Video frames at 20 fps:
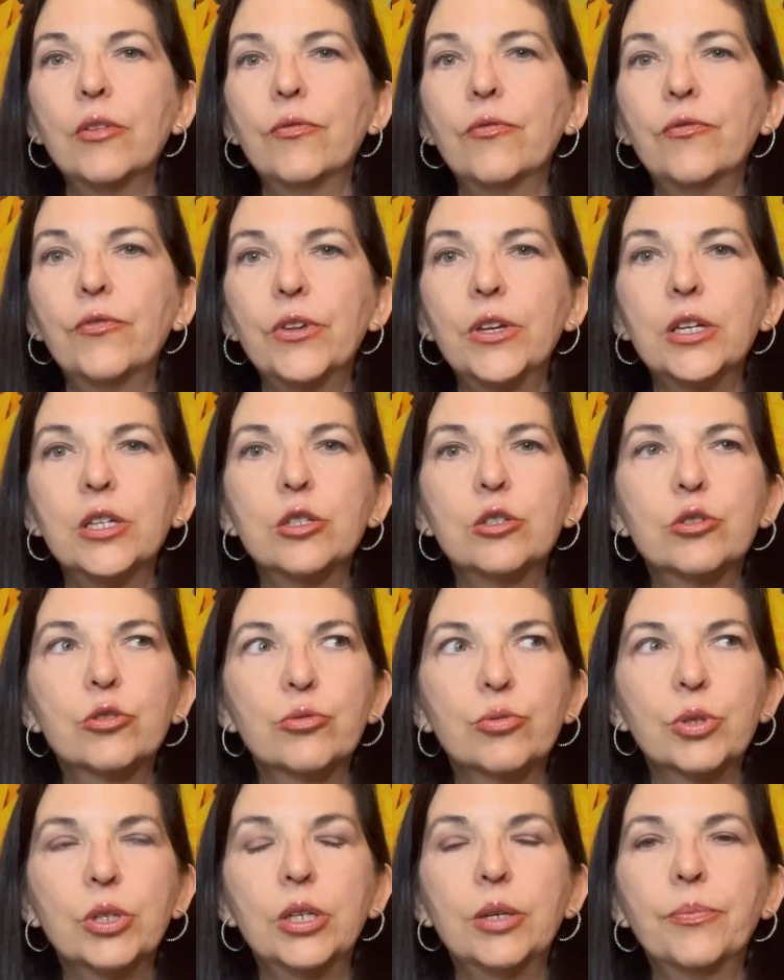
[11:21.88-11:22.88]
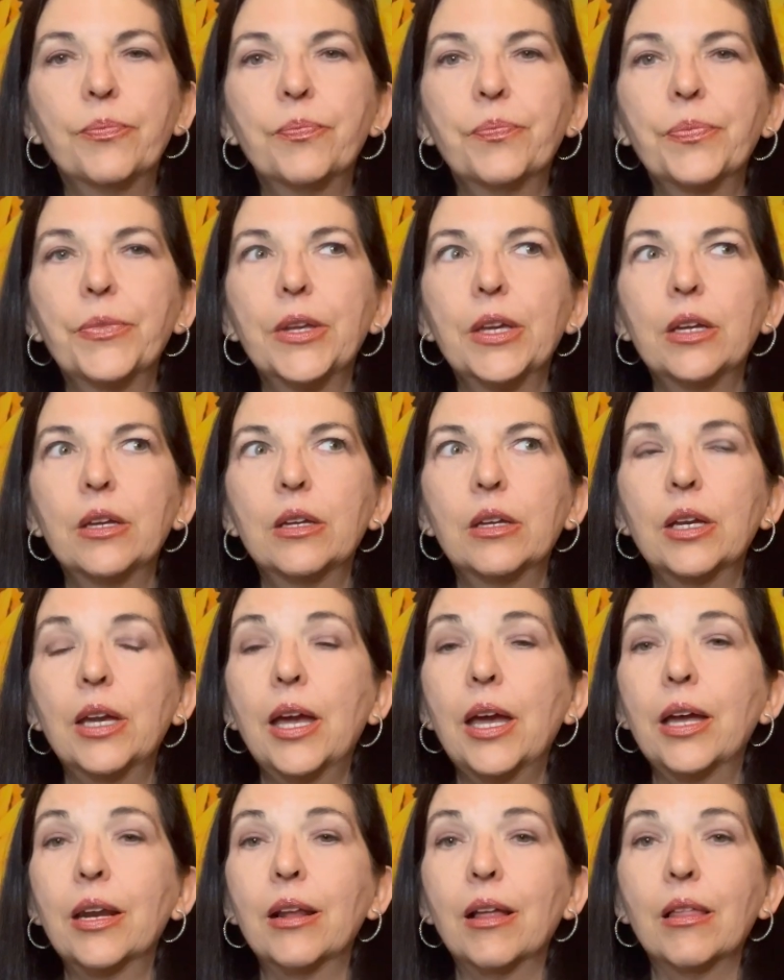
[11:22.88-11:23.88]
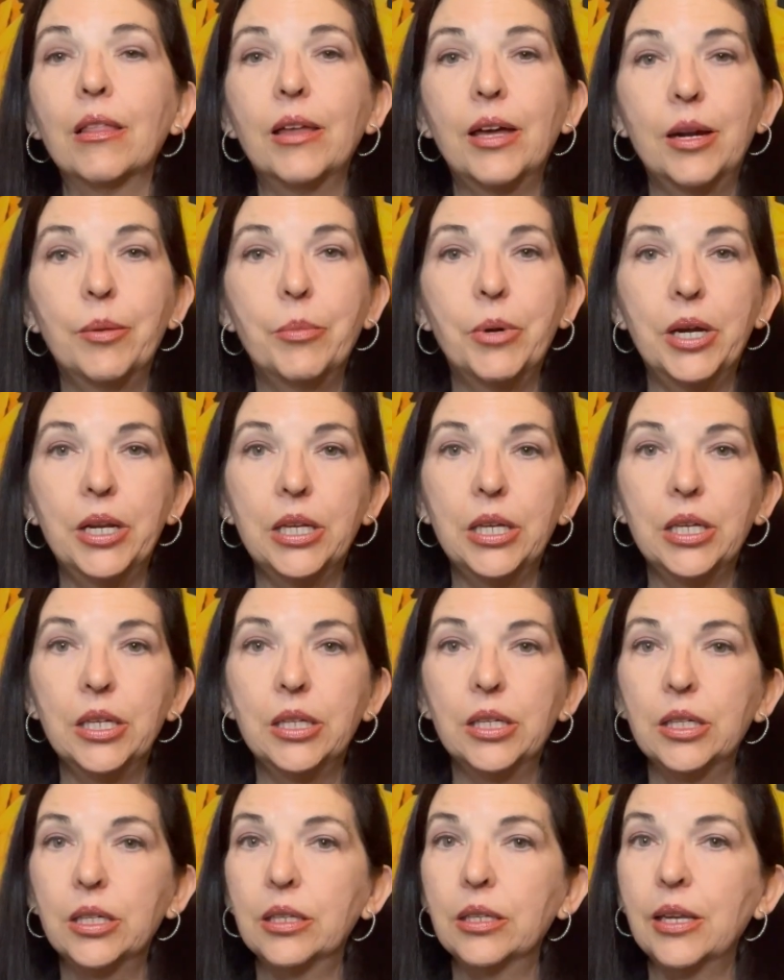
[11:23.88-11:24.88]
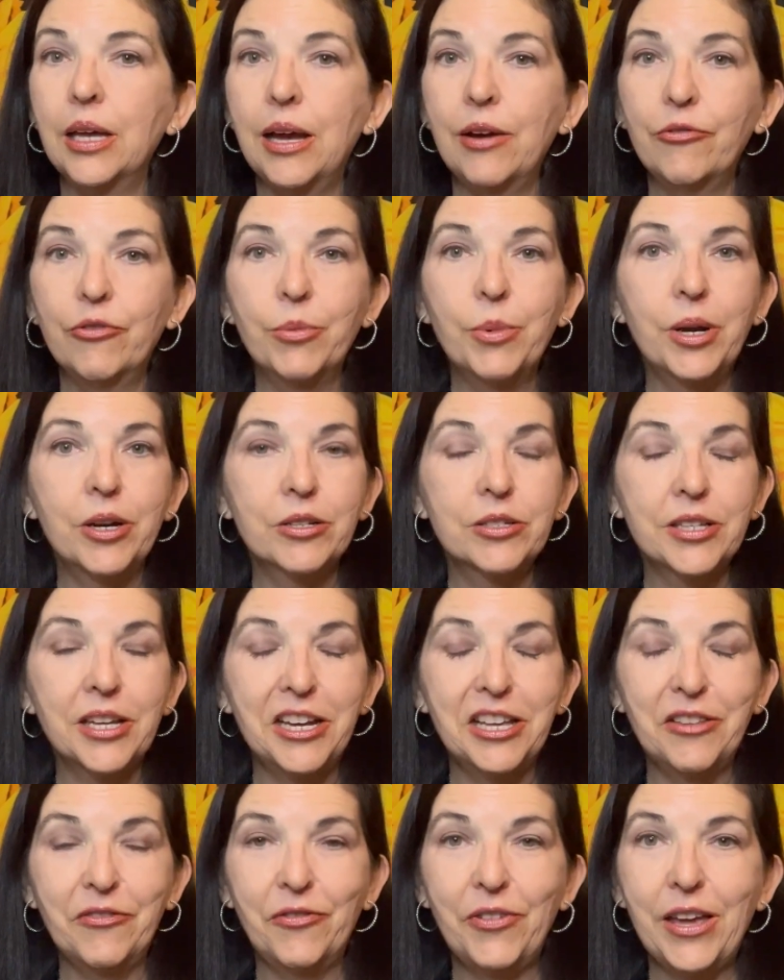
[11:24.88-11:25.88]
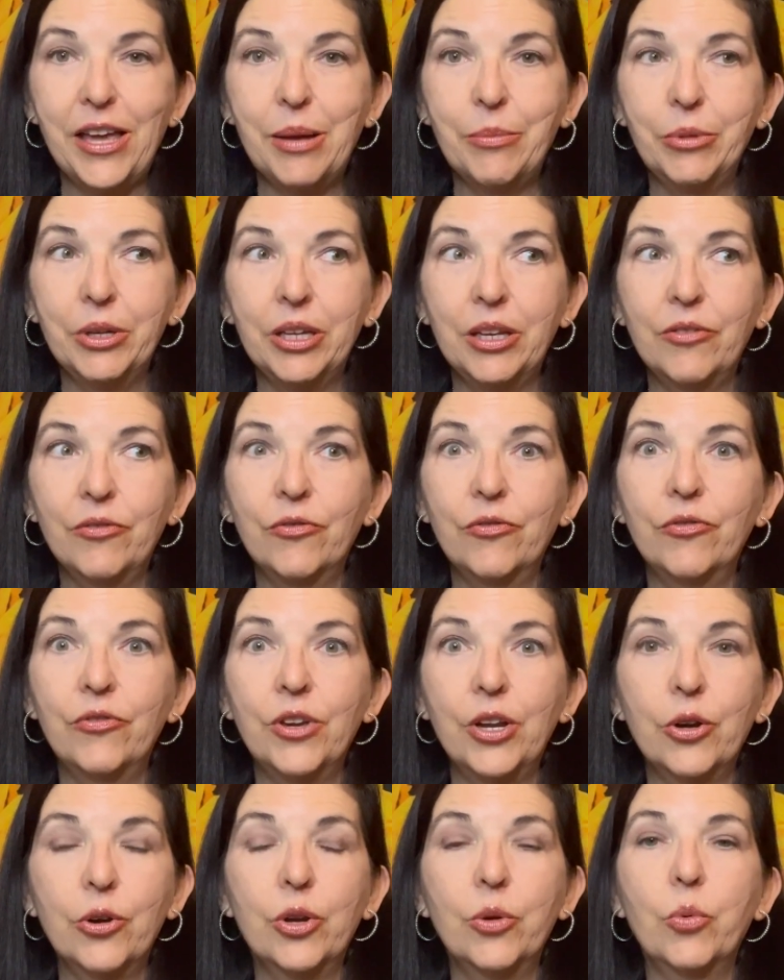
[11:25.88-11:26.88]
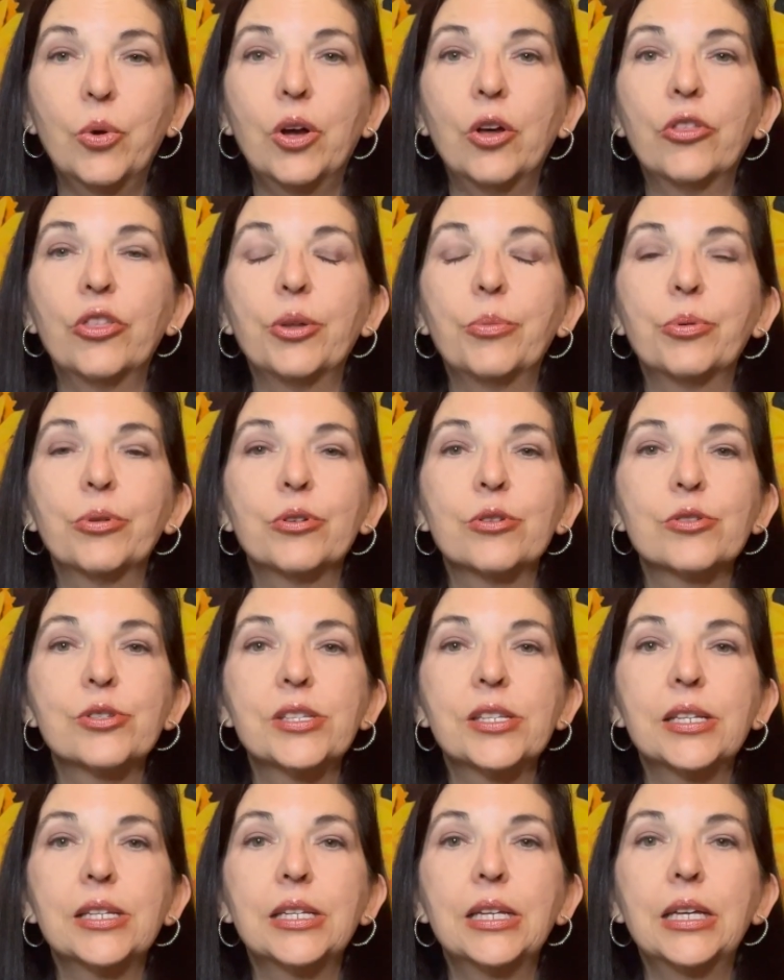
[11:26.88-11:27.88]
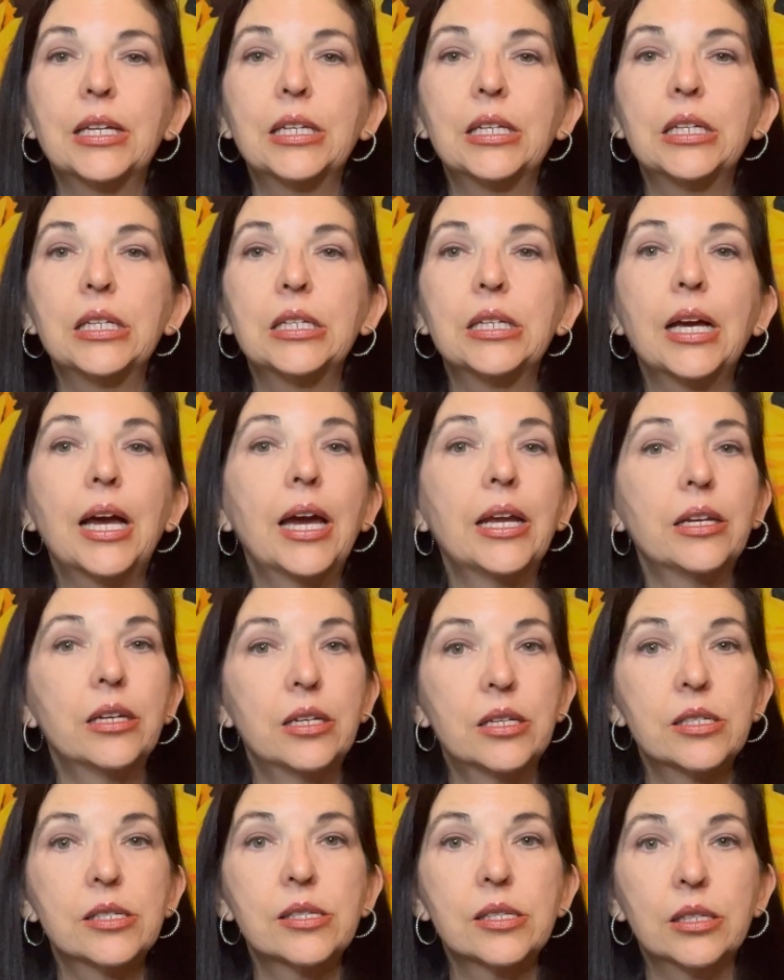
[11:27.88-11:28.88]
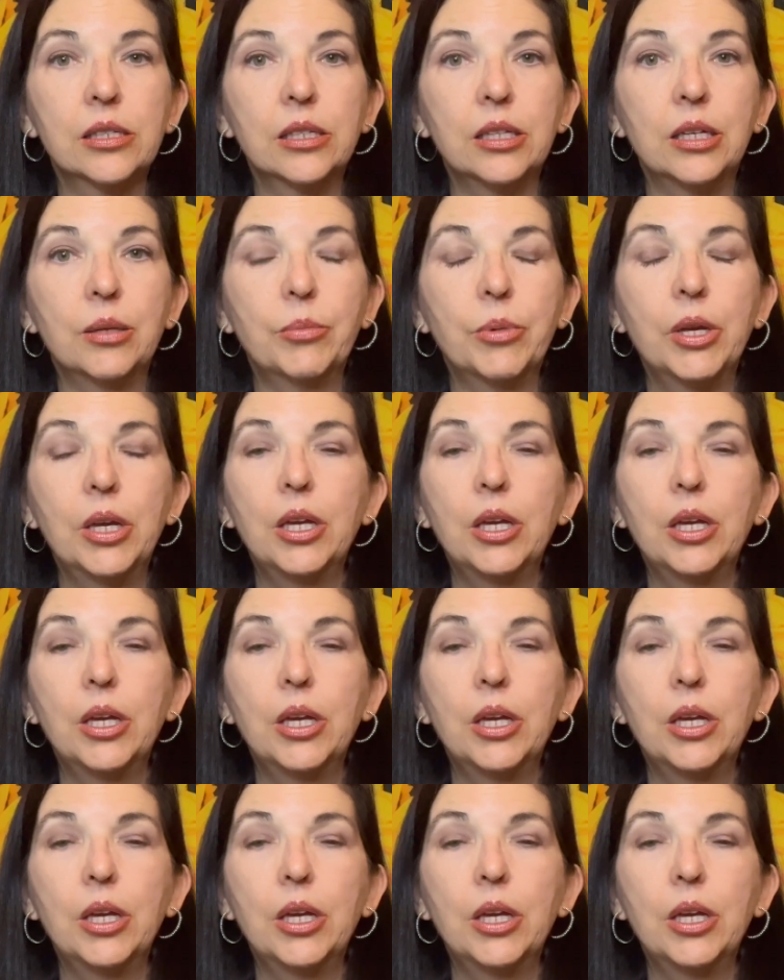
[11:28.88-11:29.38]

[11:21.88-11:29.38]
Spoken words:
fit, trim, had a lot of money, not from our side of the family, very wealthy person, and he died in his sleep.